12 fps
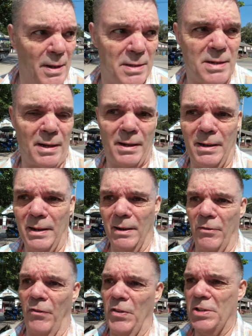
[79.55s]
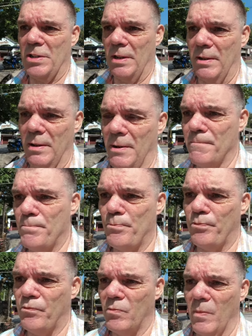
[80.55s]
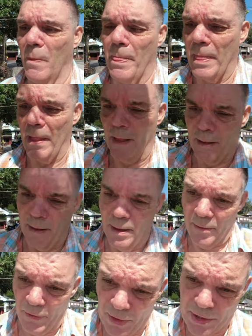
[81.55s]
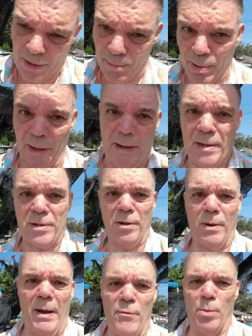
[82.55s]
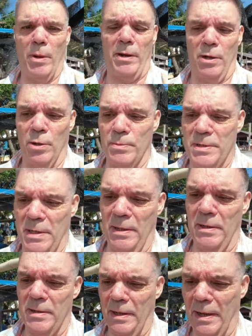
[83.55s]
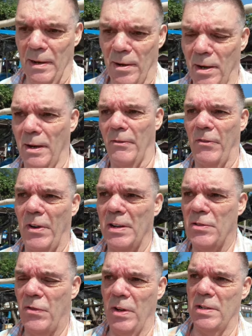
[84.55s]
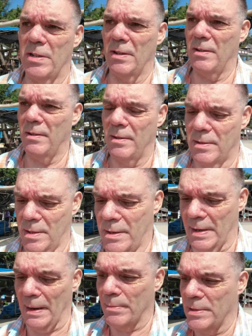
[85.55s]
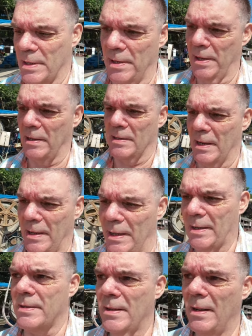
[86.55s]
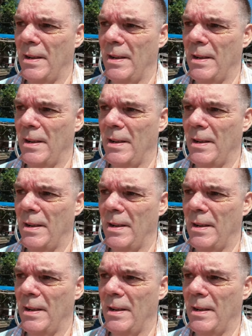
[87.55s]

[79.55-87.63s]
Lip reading: It's like a little fishing place, so everybody comes here to get all their fresh fish and crabs and things like that.